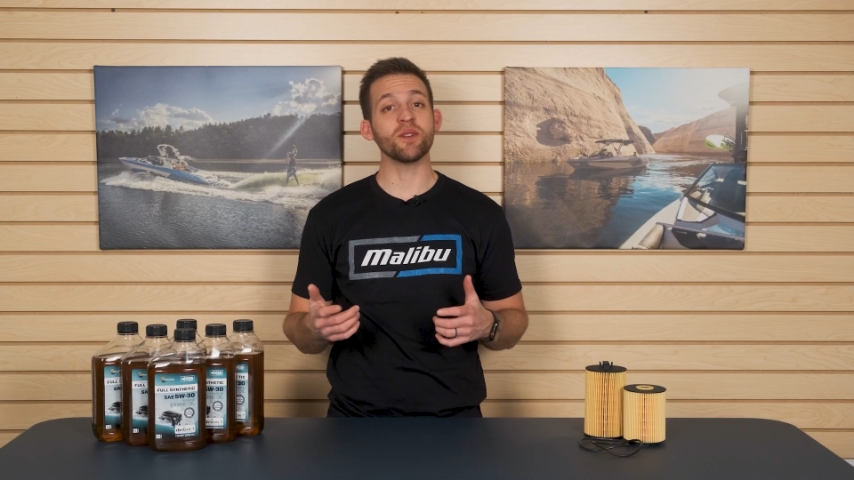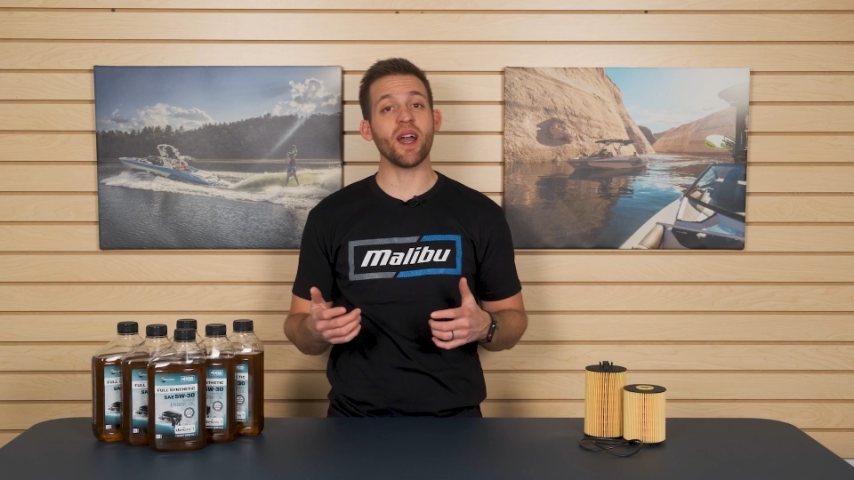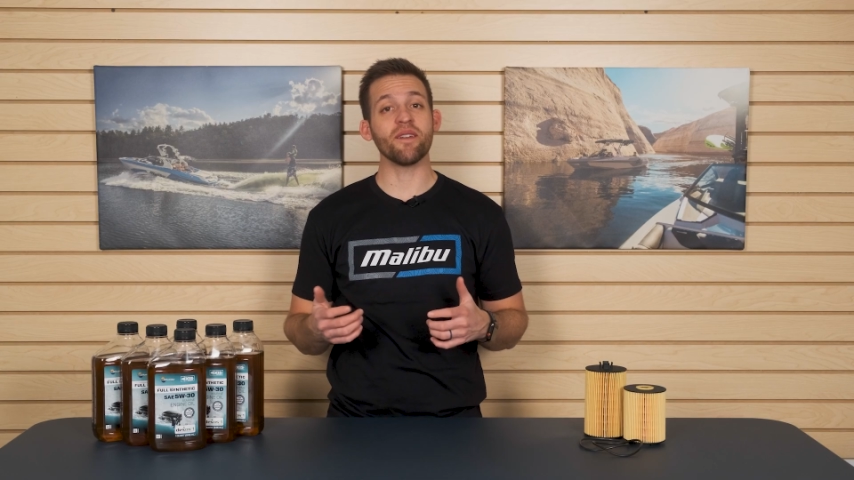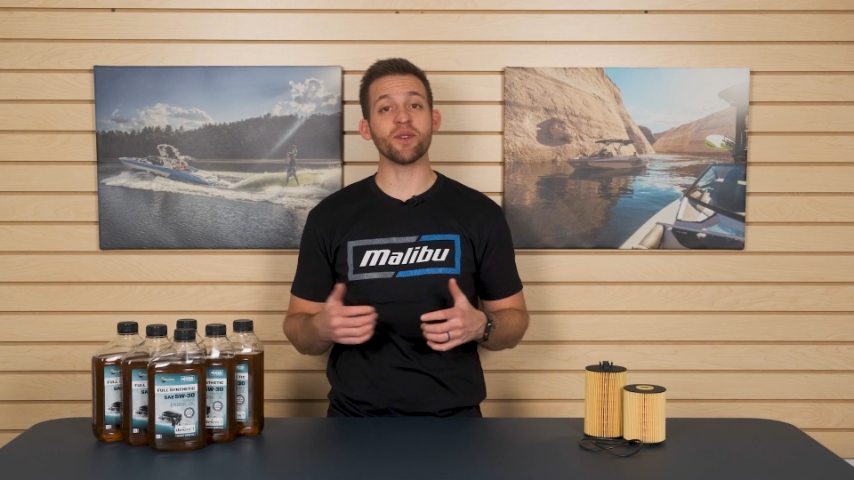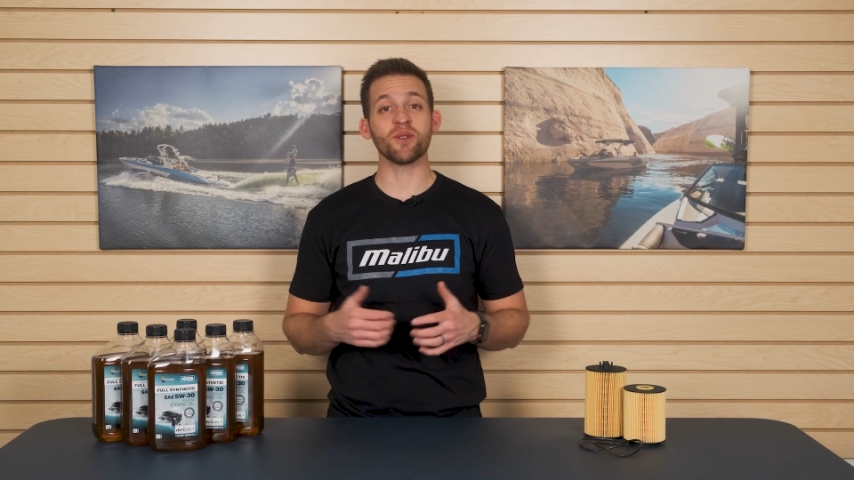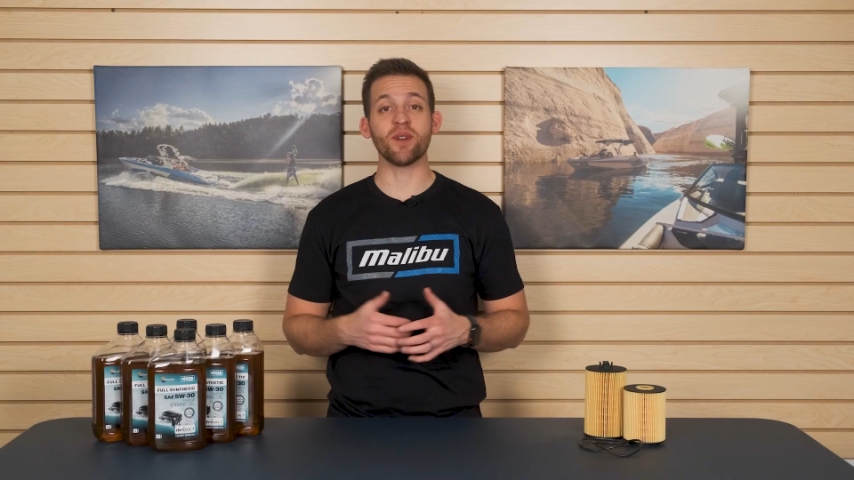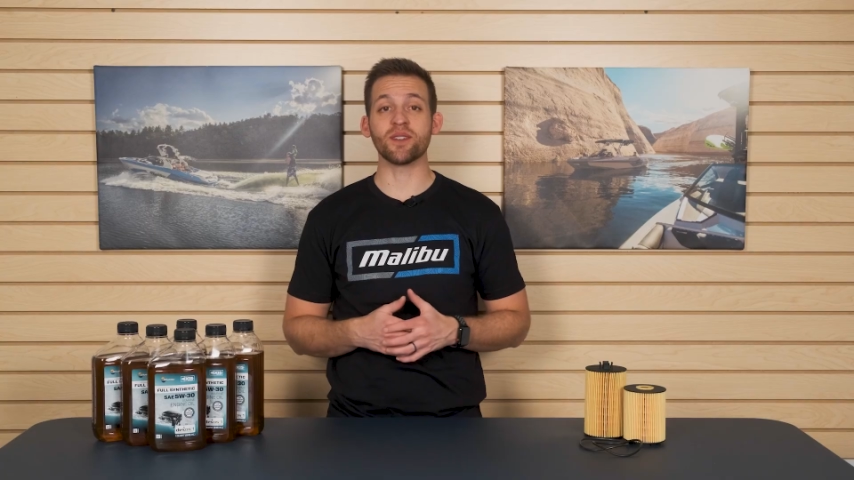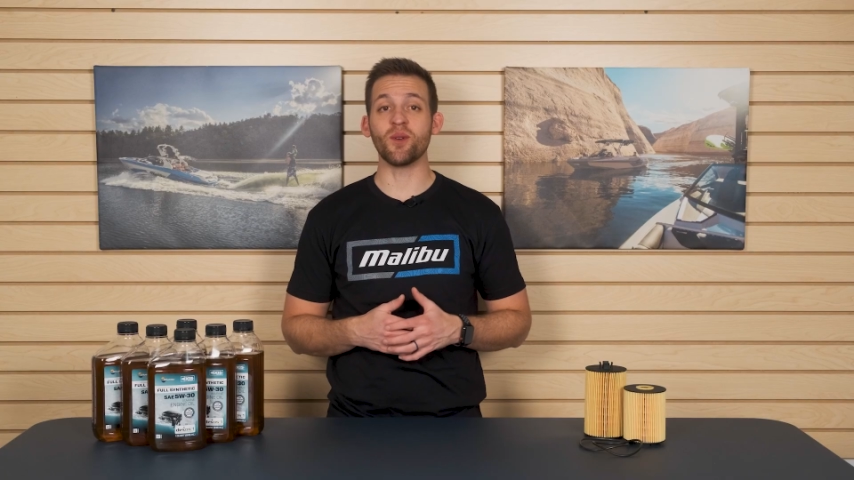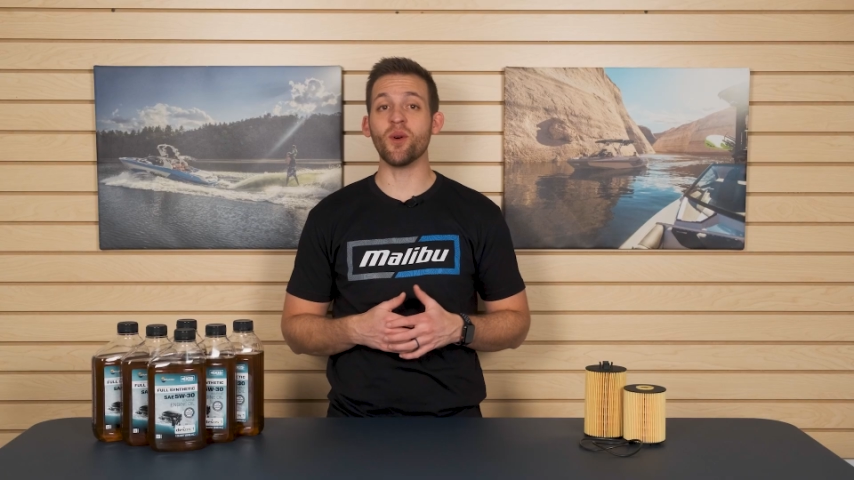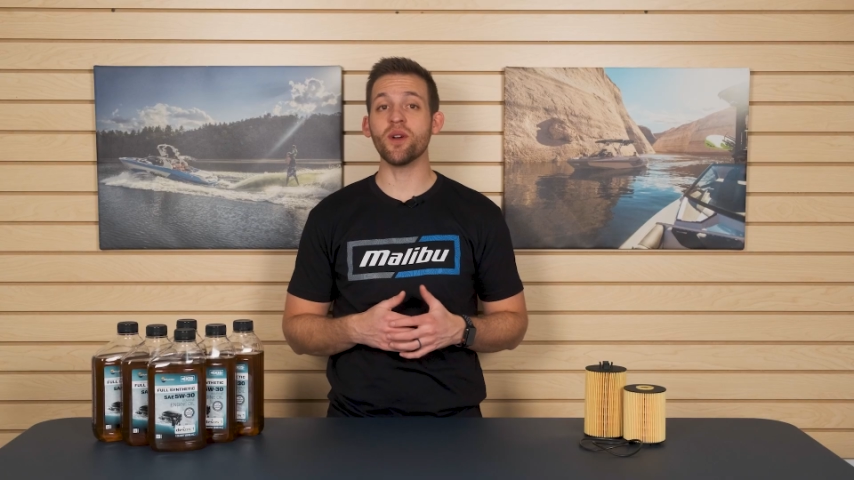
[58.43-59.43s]
have the correct
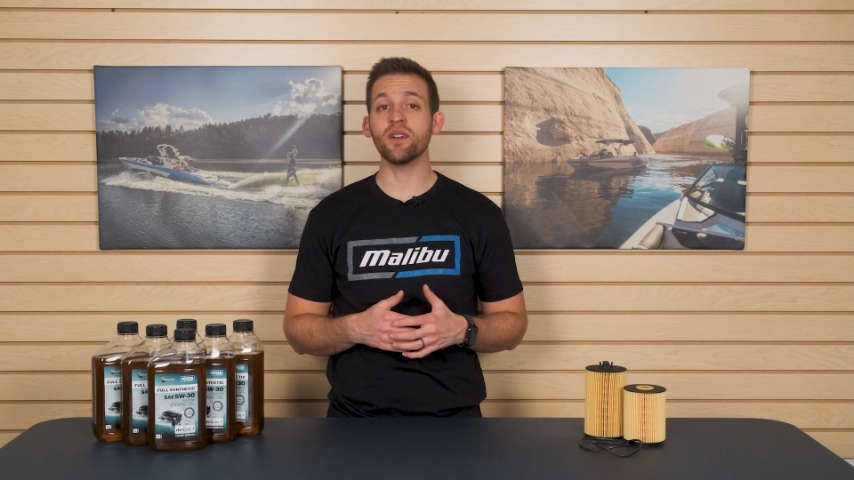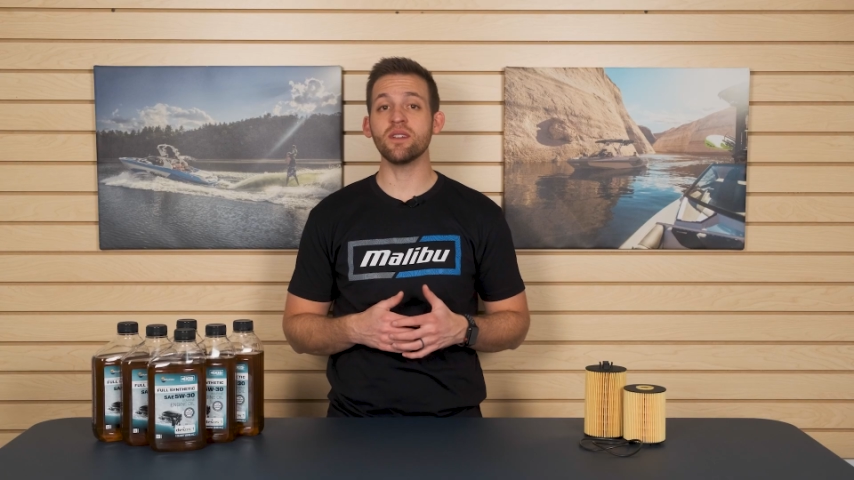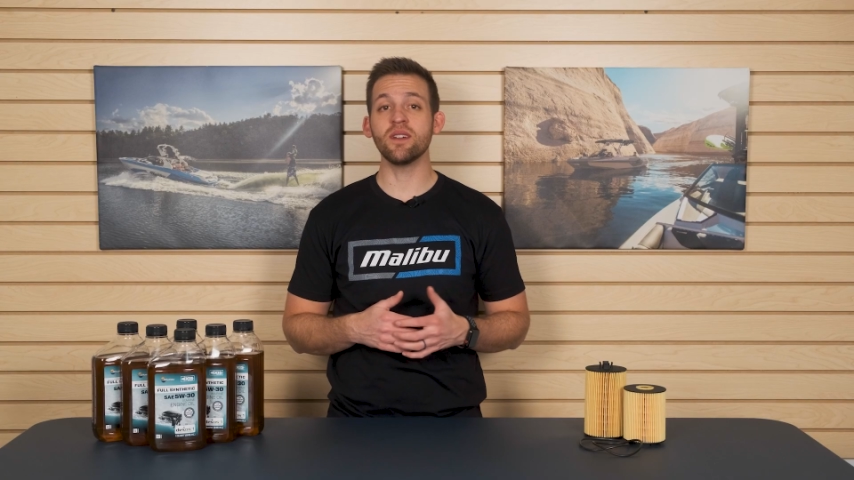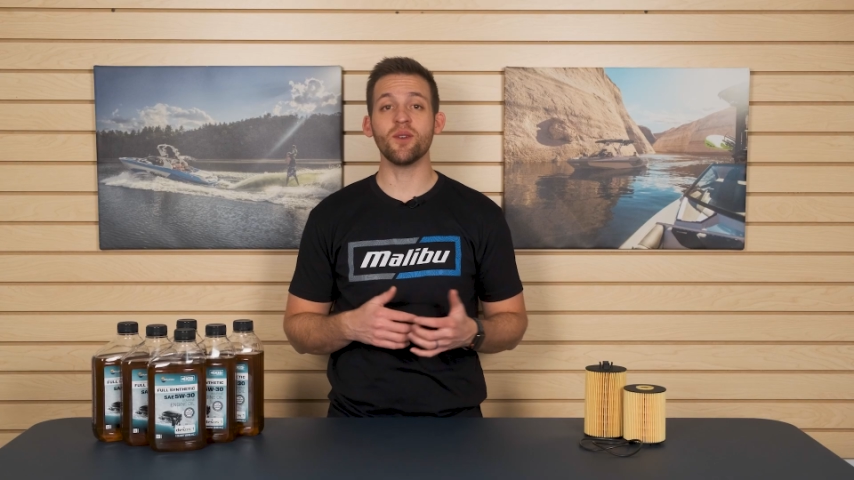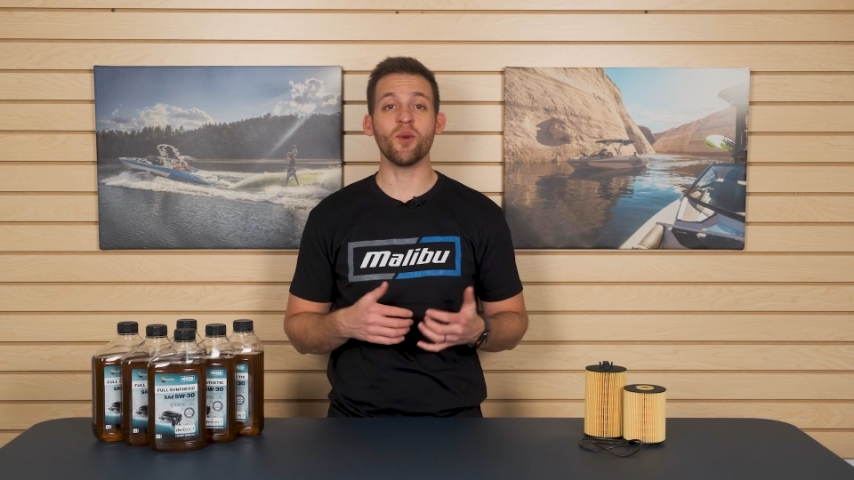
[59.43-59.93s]
oil